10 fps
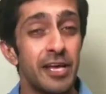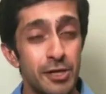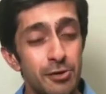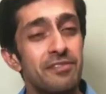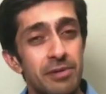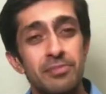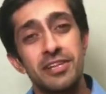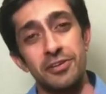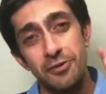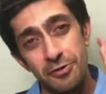you have something
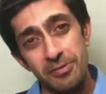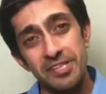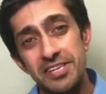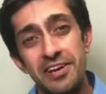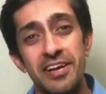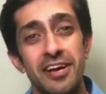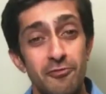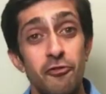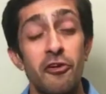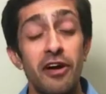that you're going to be staring at
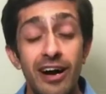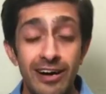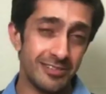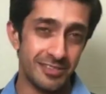for hours